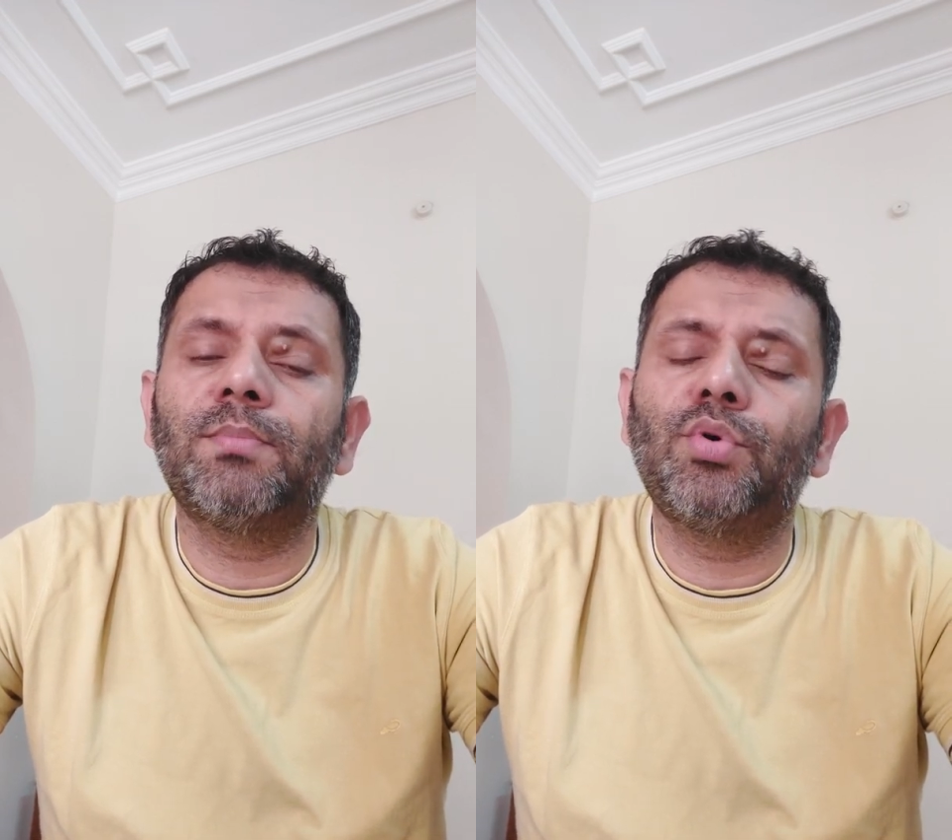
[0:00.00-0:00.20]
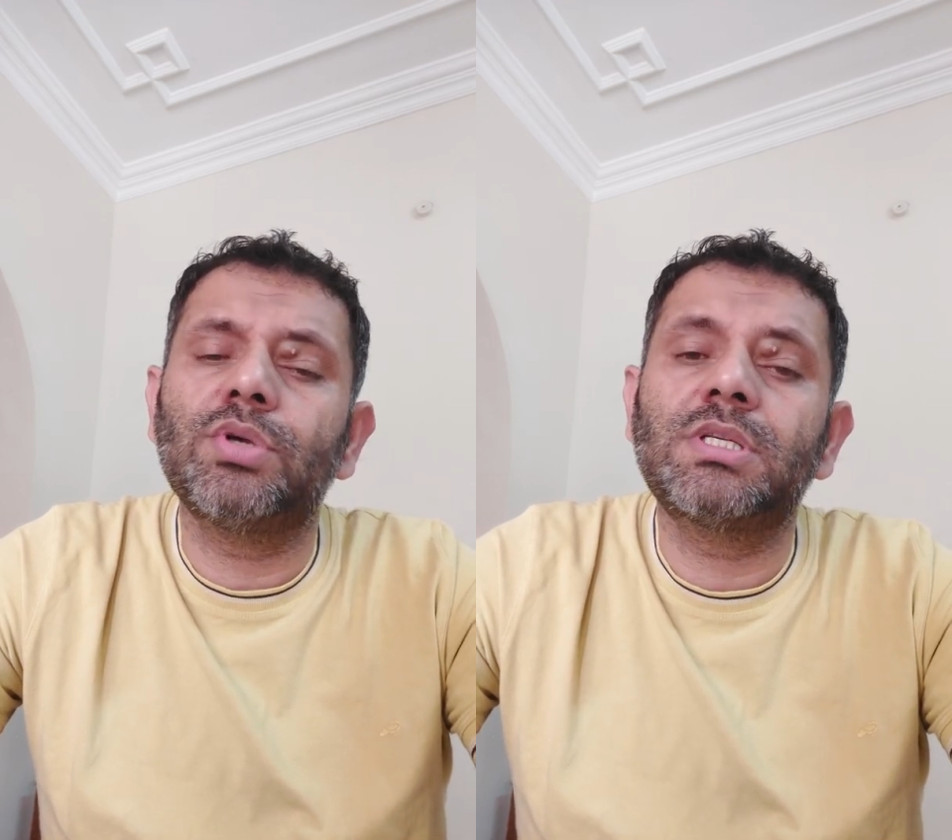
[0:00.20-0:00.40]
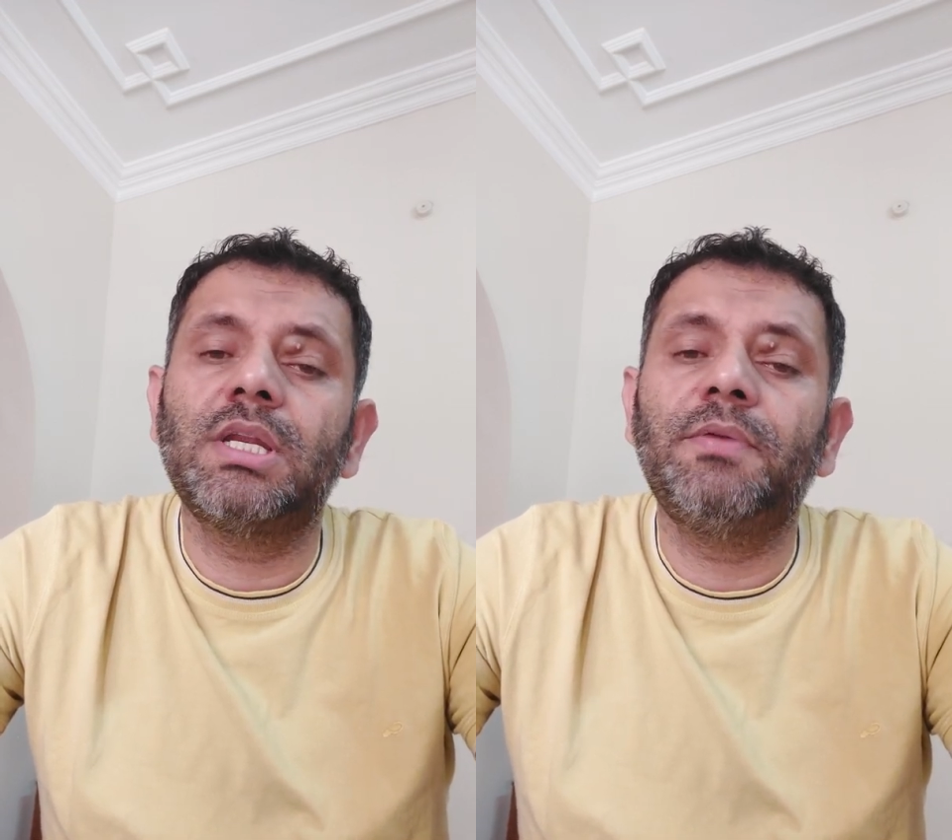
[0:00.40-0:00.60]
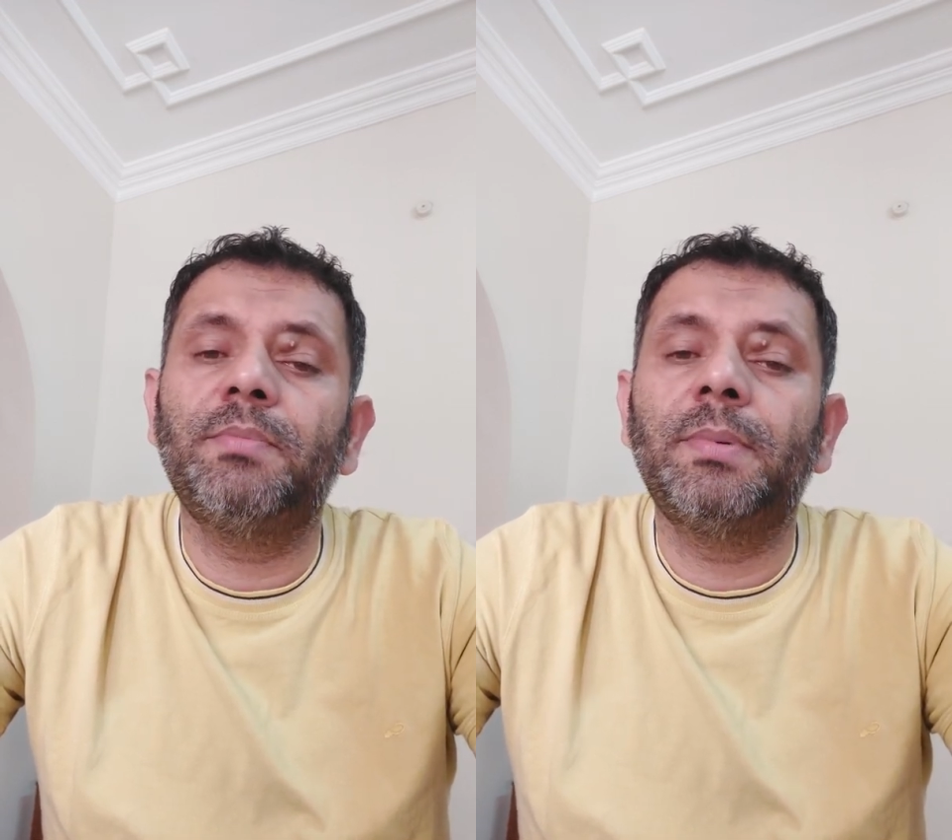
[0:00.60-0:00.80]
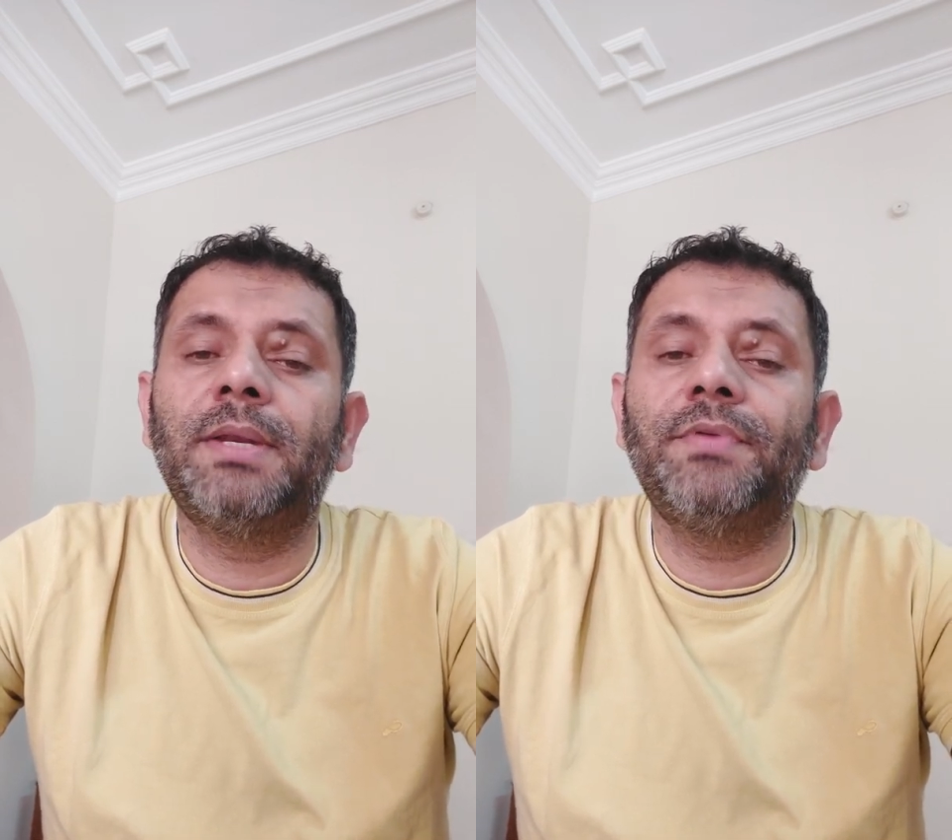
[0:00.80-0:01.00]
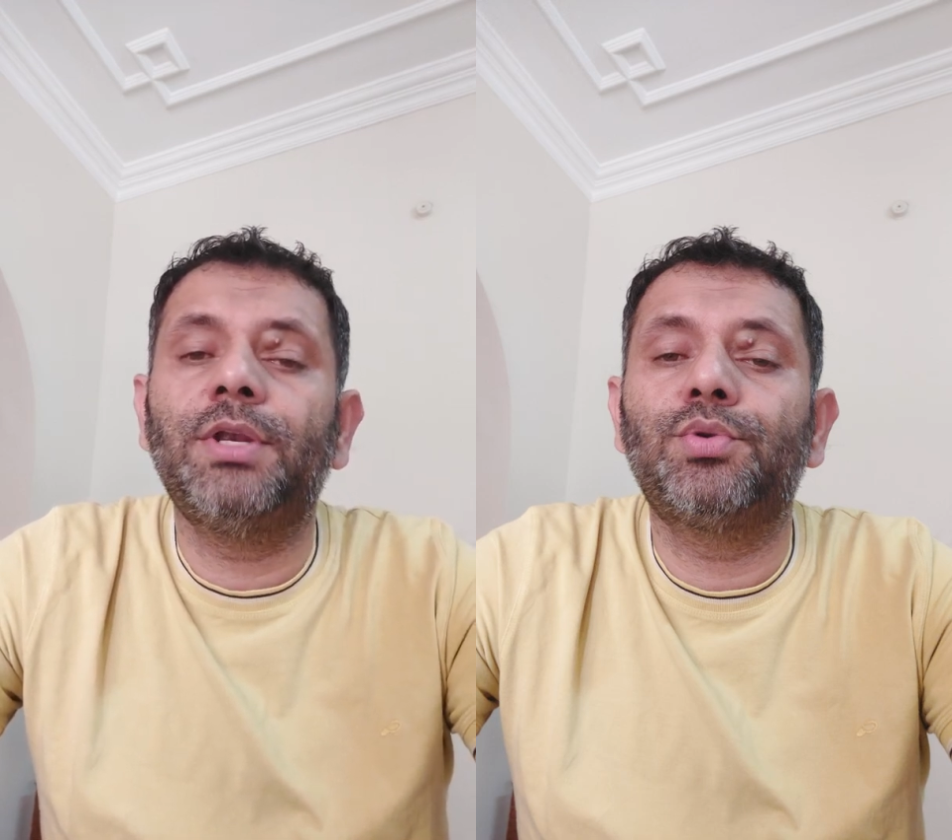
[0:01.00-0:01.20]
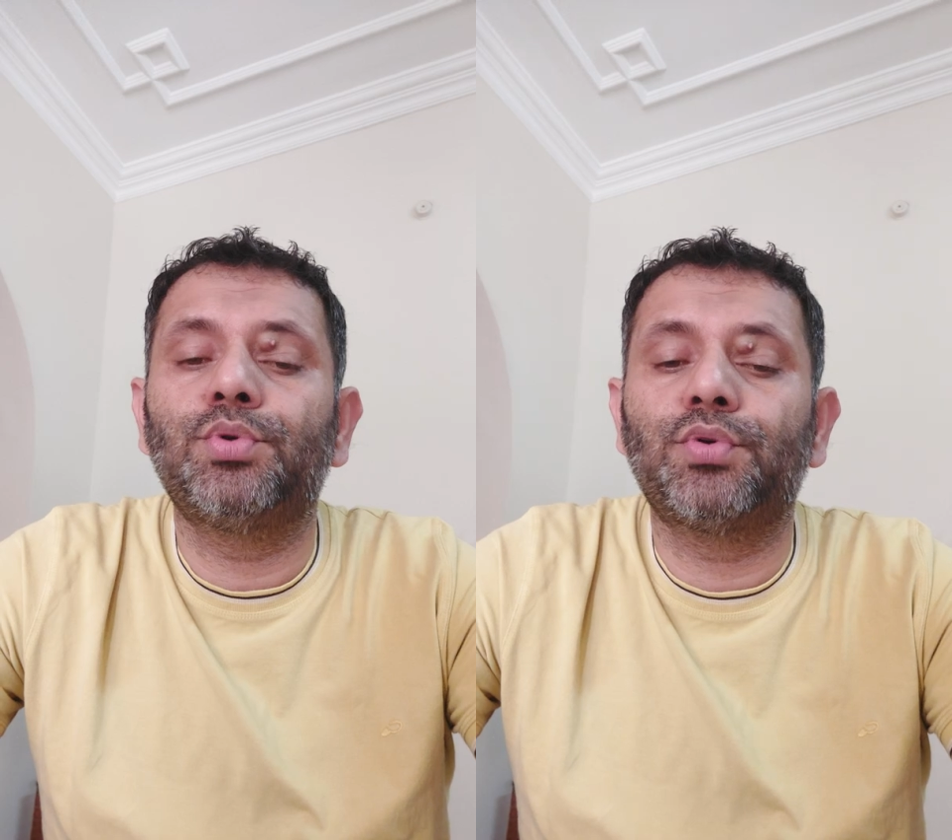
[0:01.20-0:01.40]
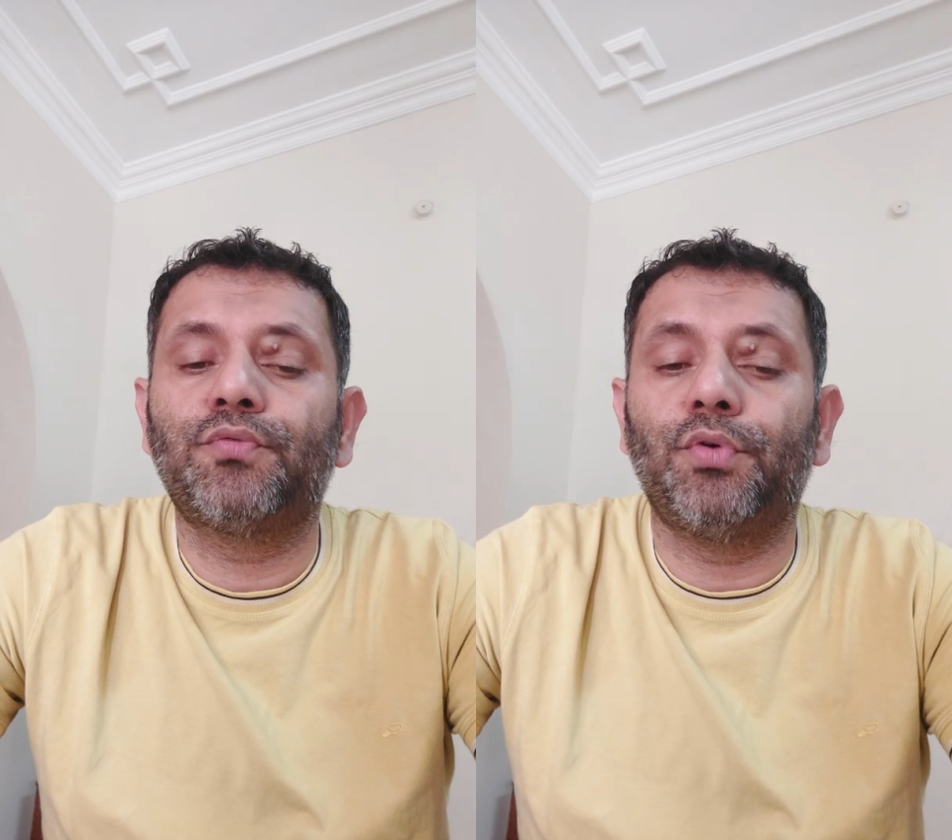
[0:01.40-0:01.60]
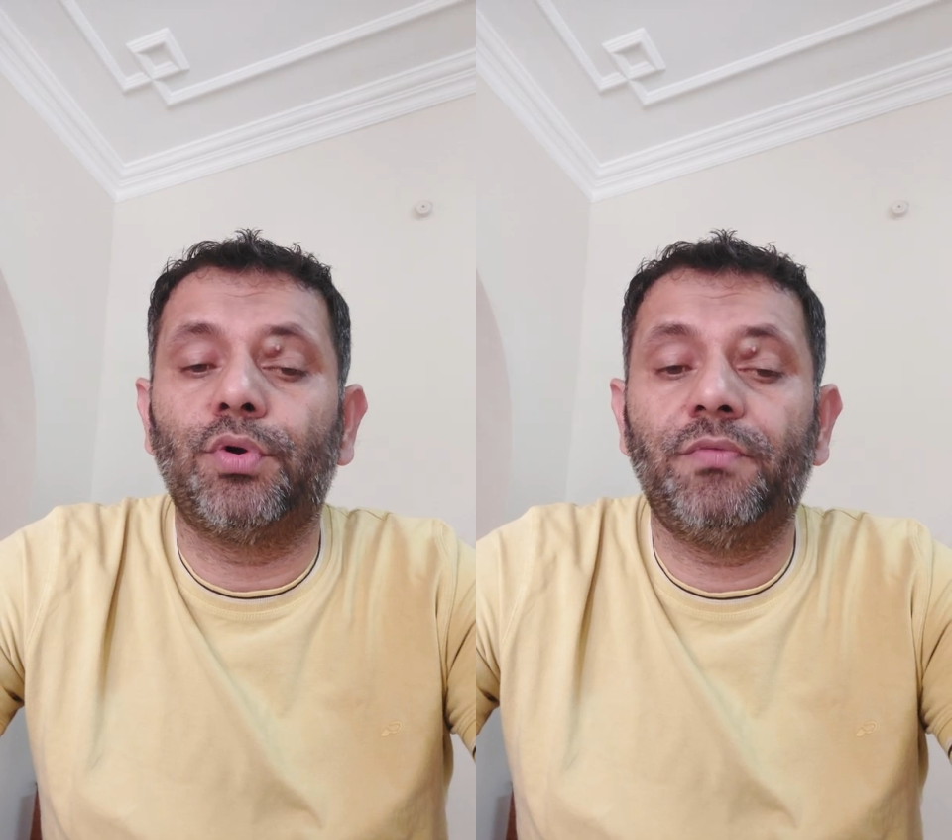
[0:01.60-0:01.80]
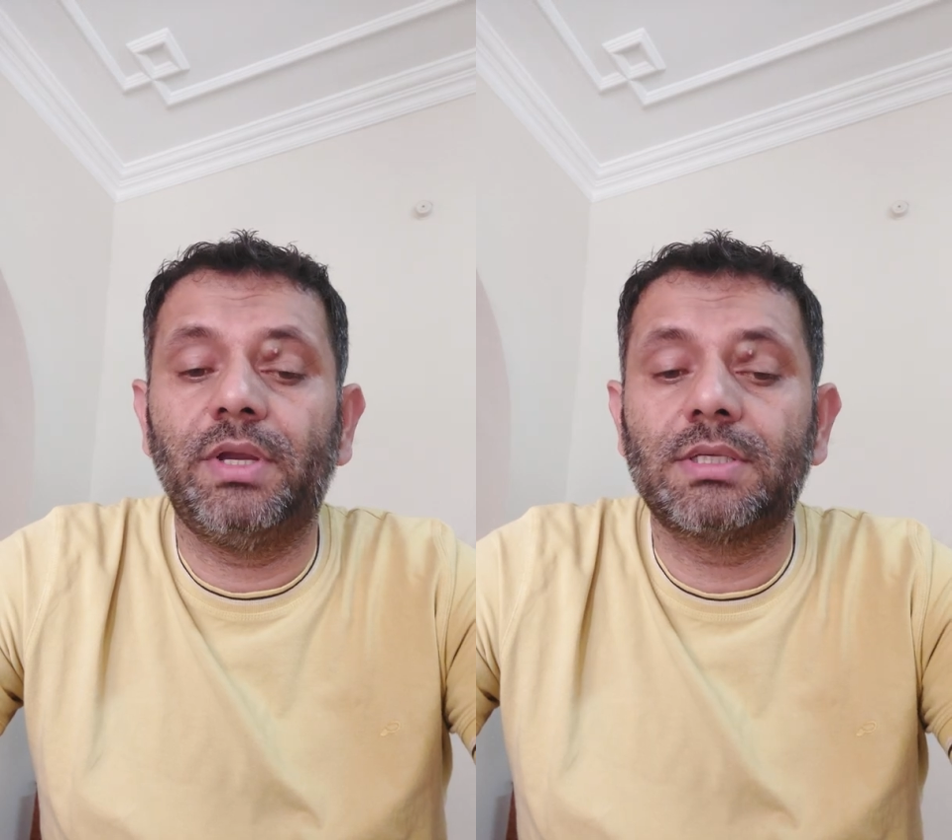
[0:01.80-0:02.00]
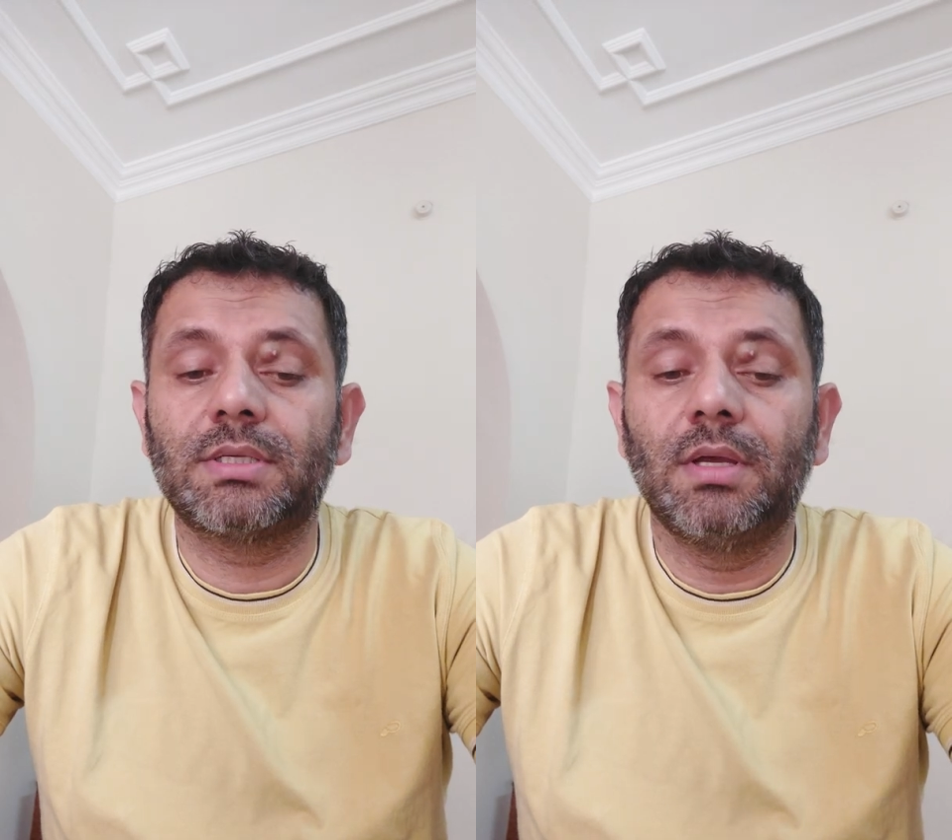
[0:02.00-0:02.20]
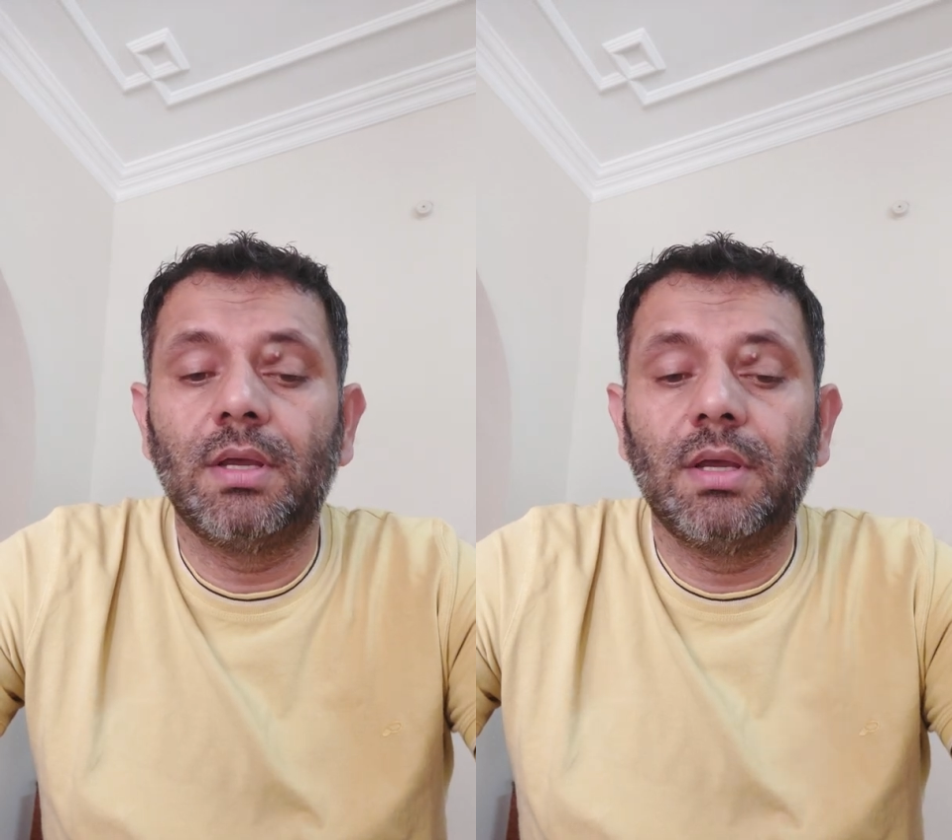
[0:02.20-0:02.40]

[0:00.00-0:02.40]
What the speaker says: mostly between 2 to 4 weeks.